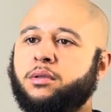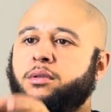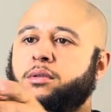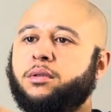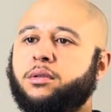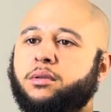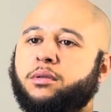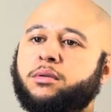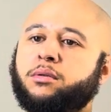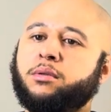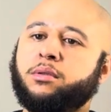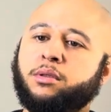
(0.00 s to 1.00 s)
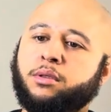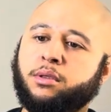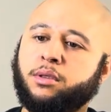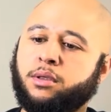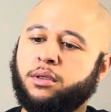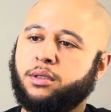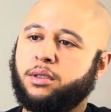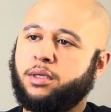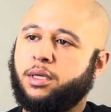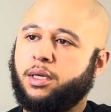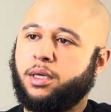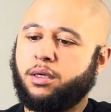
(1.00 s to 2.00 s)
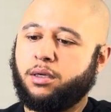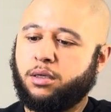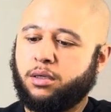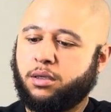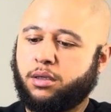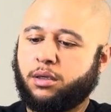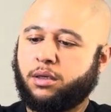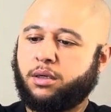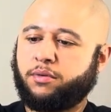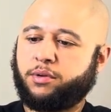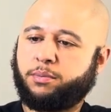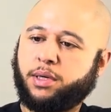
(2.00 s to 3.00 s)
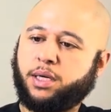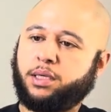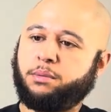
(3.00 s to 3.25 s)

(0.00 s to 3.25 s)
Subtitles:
So take off the poly